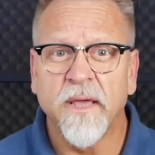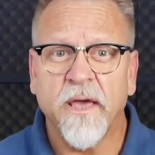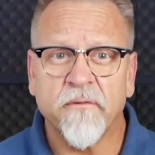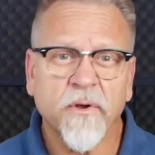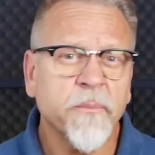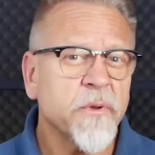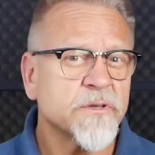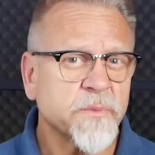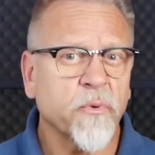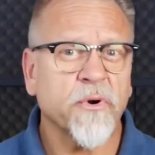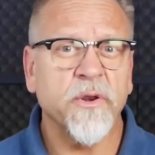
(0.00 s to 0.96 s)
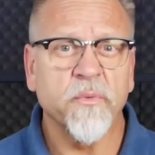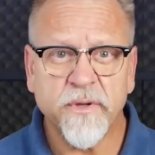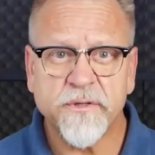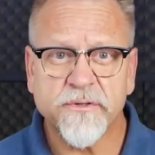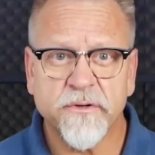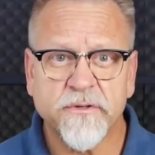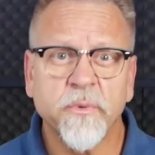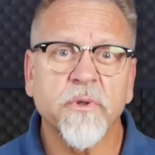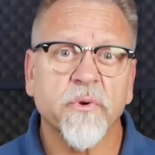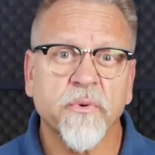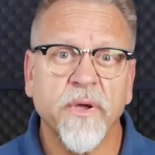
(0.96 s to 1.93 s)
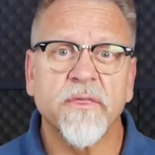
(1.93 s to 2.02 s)
and from your supporting research, you will
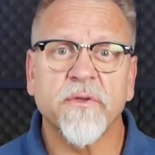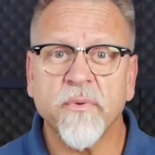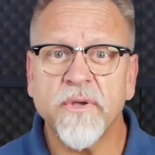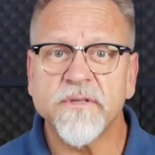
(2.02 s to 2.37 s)
create three